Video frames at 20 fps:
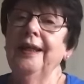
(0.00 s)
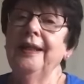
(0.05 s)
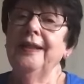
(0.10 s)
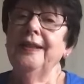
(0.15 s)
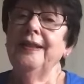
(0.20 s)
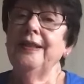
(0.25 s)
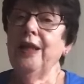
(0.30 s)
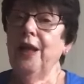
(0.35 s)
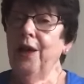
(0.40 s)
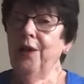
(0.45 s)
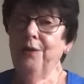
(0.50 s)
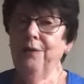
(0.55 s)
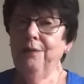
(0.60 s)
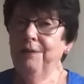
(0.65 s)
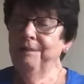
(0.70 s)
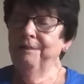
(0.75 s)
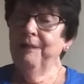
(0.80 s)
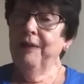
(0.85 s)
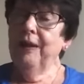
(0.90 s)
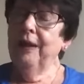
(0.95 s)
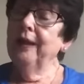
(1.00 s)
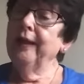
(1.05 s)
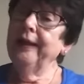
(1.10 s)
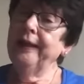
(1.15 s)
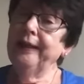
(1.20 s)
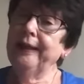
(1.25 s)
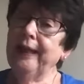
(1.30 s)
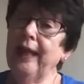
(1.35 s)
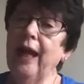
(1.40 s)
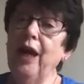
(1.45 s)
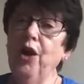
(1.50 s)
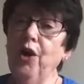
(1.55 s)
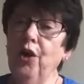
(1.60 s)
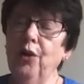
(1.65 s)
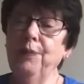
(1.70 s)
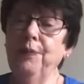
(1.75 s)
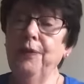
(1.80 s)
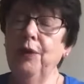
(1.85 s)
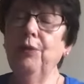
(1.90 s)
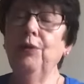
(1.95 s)
So I
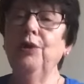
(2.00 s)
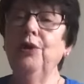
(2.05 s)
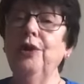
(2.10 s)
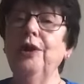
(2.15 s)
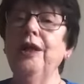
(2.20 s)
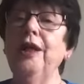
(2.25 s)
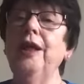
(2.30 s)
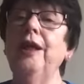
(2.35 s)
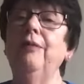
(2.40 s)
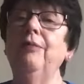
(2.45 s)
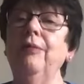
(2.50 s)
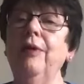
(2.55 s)
hope you all keep